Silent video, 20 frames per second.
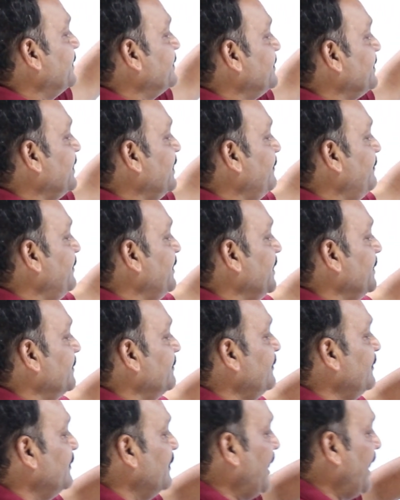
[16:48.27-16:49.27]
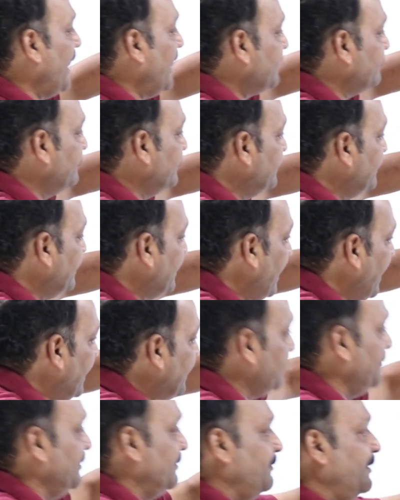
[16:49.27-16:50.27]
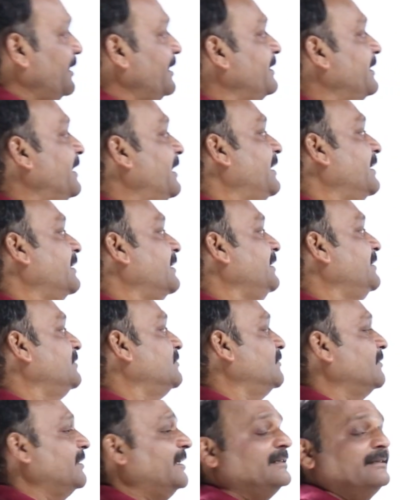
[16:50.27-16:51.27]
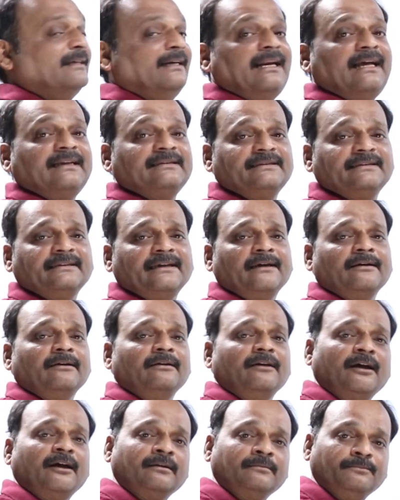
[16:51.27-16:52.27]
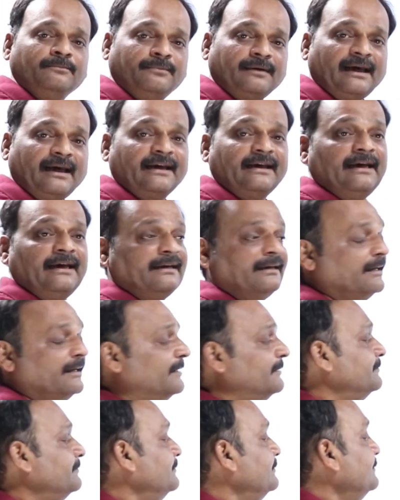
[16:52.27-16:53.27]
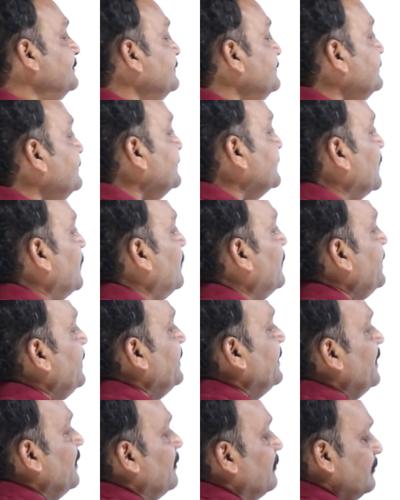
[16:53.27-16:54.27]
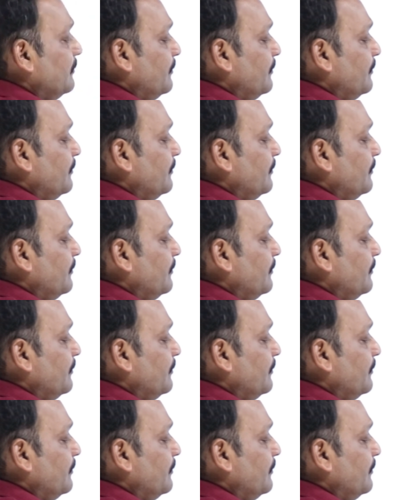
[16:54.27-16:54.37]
X-ray beam with the atomic plane directly is known as glancing angle or Bragg angle. Okay, now